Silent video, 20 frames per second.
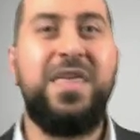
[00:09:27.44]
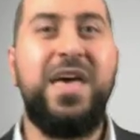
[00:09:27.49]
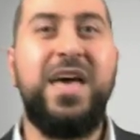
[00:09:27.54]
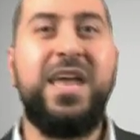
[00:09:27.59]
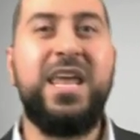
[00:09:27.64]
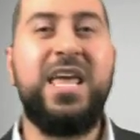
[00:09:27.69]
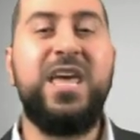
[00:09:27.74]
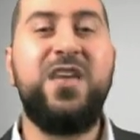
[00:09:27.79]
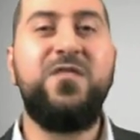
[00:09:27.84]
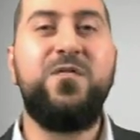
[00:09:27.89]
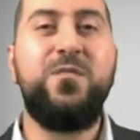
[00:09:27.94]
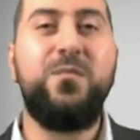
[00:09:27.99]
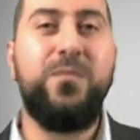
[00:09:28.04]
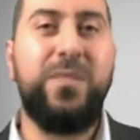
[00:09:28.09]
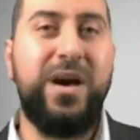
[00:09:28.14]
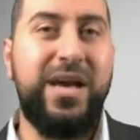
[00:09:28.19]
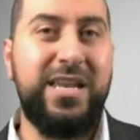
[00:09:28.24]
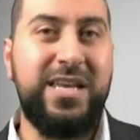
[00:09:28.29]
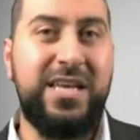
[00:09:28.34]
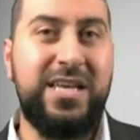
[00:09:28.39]
that if
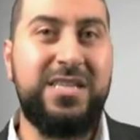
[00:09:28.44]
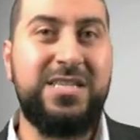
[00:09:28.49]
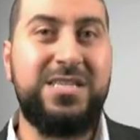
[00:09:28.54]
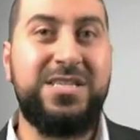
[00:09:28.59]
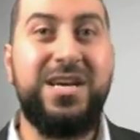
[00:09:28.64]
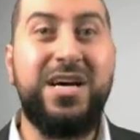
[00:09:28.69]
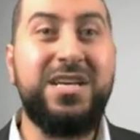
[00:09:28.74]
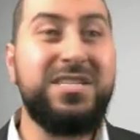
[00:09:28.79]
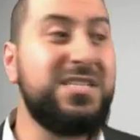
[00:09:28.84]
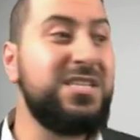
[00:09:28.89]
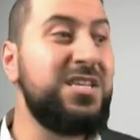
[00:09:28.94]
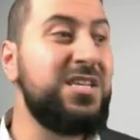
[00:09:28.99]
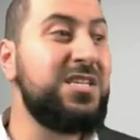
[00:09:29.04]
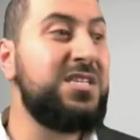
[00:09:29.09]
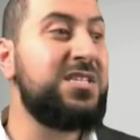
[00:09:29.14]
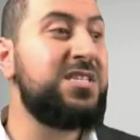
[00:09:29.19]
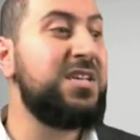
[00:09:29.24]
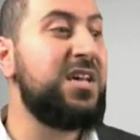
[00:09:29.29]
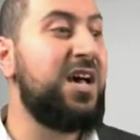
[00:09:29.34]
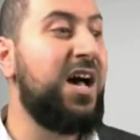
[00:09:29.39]
money
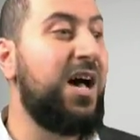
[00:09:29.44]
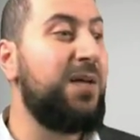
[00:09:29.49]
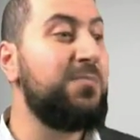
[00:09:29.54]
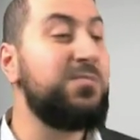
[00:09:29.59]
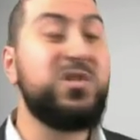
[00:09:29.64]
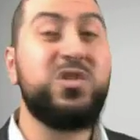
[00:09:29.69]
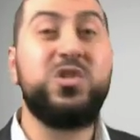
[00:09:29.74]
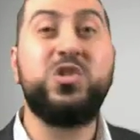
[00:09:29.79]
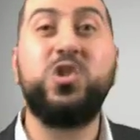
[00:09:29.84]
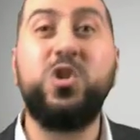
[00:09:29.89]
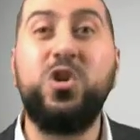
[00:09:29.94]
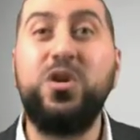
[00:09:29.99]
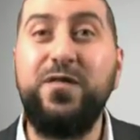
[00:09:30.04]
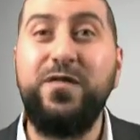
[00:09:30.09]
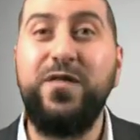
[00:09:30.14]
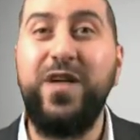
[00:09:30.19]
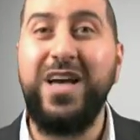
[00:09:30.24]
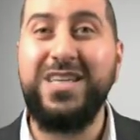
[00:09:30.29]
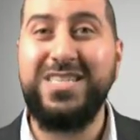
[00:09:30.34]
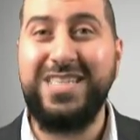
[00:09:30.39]
doesn't um,
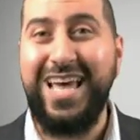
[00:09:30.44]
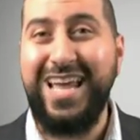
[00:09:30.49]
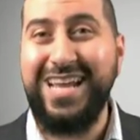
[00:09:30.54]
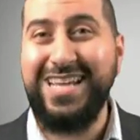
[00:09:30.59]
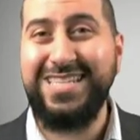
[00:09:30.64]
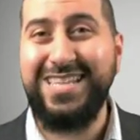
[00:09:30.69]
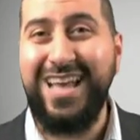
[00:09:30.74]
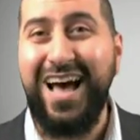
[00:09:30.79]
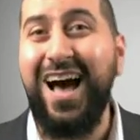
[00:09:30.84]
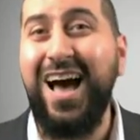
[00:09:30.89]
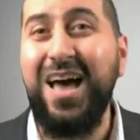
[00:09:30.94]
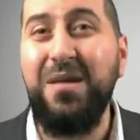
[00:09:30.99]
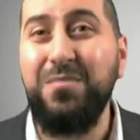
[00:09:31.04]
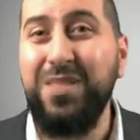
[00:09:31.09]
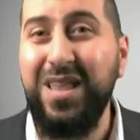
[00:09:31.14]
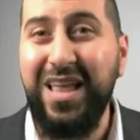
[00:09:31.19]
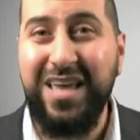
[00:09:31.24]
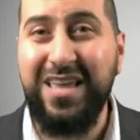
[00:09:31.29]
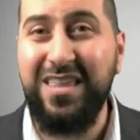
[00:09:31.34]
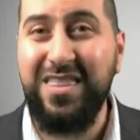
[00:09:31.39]
serve us at a time
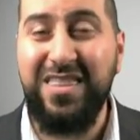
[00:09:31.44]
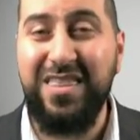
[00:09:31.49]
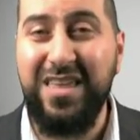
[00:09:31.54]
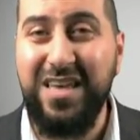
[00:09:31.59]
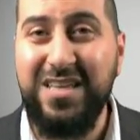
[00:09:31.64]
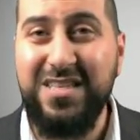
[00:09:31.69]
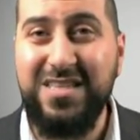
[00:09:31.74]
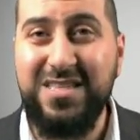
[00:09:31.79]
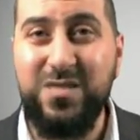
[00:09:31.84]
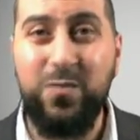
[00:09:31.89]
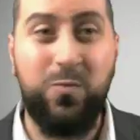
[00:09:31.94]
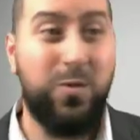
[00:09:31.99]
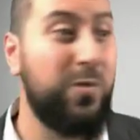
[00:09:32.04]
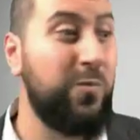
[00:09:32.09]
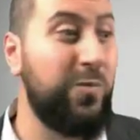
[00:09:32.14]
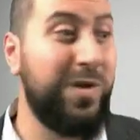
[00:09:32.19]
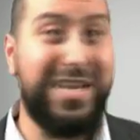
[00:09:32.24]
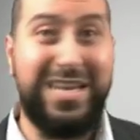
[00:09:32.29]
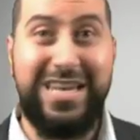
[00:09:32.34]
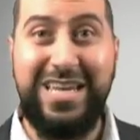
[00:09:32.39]
like this
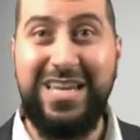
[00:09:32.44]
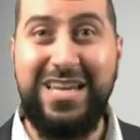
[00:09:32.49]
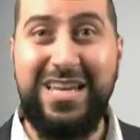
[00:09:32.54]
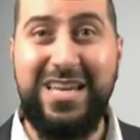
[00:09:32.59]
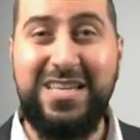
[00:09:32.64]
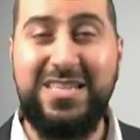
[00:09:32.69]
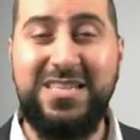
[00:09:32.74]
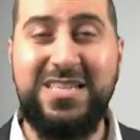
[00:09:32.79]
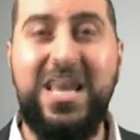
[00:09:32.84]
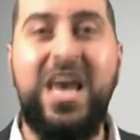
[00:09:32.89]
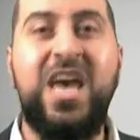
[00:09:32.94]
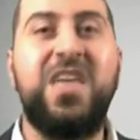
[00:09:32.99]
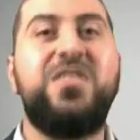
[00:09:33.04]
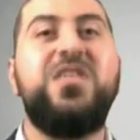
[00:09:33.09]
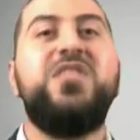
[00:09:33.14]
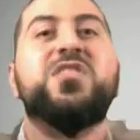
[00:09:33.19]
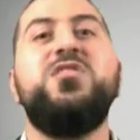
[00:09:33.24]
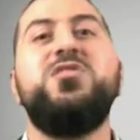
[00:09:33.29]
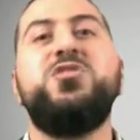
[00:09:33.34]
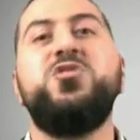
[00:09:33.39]
when we need it,
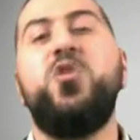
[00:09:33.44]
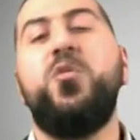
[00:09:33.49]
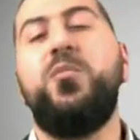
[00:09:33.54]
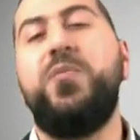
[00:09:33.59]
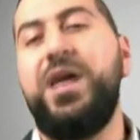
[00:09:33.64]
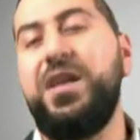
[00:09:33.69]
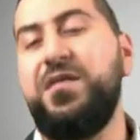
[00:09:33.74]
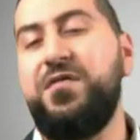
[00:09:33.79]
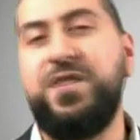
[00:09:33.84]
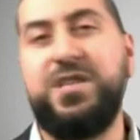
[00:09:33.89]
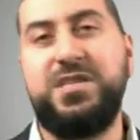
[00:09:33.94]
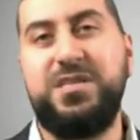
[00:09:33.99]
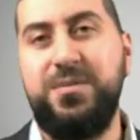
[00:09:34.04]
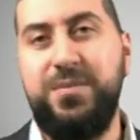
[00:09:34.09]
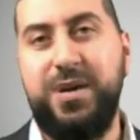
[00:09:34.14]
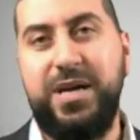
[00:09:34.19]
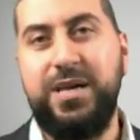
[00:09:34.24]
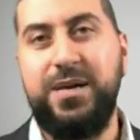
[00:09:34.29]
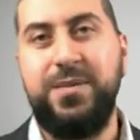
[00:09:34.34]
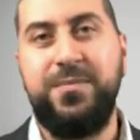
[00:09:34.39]
then there's no benefit to
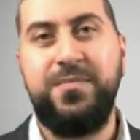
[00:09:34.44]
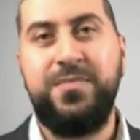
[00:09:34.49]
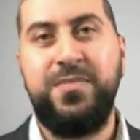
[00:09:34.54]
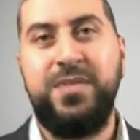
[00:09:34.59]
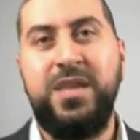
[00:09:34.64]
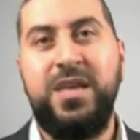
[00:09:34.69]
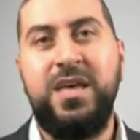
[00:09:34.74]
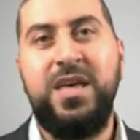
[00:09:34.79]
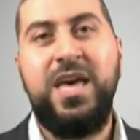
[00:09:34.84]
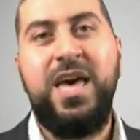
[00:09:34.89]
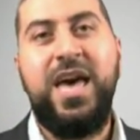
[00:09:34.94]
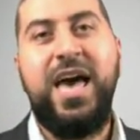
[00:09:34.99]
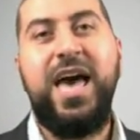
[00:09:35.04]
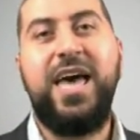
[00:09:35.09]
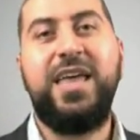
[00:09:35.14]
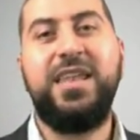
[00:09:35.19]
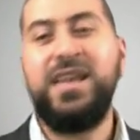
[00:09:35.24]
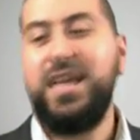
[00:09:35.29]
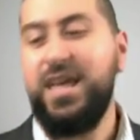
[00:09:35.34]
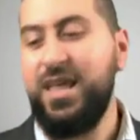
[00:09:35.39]
money
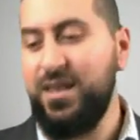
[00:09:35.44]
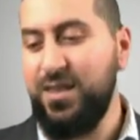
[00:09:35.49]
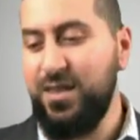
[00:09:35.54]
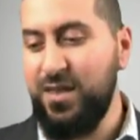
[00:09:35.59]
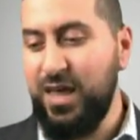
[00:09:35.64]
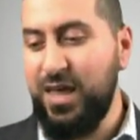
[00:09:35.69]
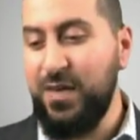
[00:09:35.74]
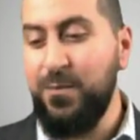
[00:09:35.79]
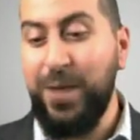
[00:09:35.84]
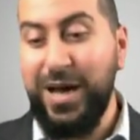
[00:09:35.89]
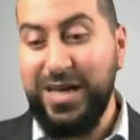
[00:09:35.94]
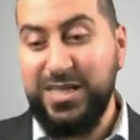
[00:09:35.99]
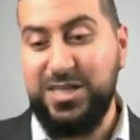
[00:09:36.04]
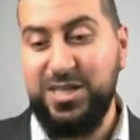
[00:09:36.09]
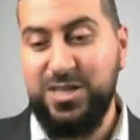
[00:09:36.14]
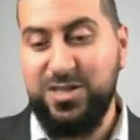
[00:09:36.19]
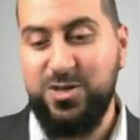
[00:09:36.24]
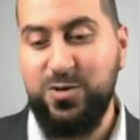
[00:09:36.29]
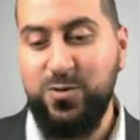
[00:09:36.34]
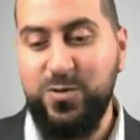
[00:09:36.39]
and, and, and my
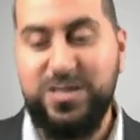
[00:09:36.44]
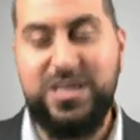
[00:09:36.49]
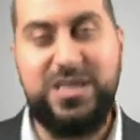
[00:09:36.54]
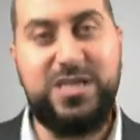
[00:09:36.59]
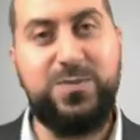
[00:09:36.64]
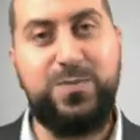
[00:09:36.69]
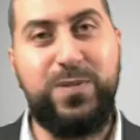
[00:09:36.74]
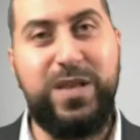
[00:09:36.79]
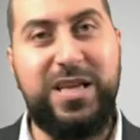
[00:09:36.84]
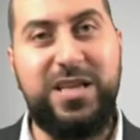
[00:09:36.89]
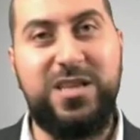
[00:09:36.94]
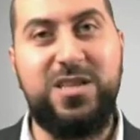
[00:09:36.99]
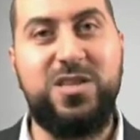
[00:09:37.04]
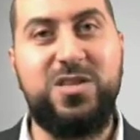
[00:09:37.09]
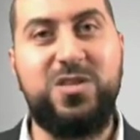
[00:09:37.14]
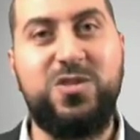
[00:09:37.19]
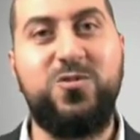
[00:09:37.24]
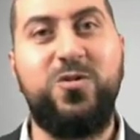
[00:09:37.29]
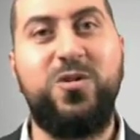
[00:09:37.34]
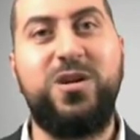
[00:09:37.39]
teacher was explaining
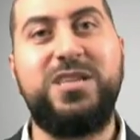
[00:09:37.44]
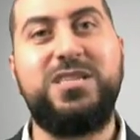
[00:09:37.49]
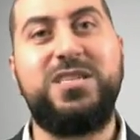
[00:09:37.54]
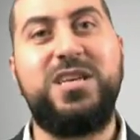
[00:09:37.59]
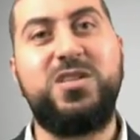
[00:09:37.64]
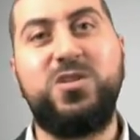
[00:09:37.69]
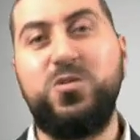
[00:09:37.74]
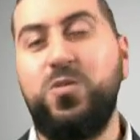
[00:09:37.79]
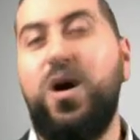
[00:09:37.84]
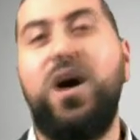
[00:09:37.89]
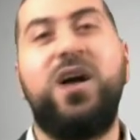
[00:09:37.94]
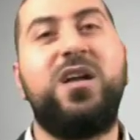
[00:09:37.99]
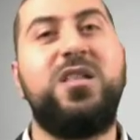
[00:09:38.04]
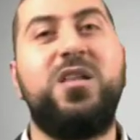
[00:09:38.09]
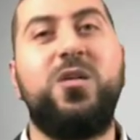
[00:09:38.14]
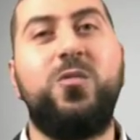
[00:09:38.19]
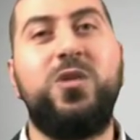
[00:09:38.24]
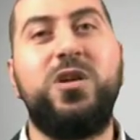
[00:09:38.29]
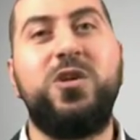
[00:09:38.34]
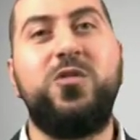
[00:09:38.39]
this story, said,
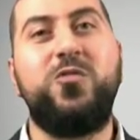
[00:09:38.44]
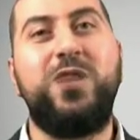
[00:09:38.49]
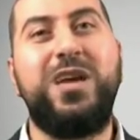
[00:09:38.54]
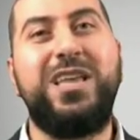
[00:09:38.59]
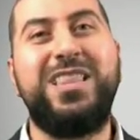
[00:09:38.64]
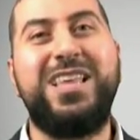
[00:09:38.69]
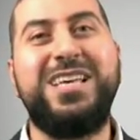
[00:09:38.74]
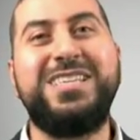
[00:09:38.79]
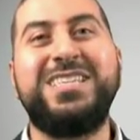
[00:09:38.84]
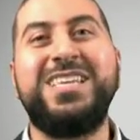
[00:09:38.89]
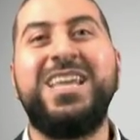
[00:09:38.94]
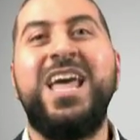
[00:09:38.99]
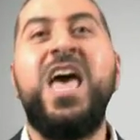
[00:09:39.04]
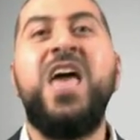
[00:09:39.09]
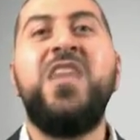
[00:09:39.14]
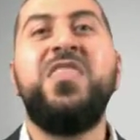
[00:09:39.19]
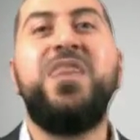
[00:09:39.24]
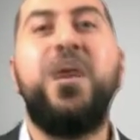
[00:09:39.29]
SubhanAllah, what a great lesson.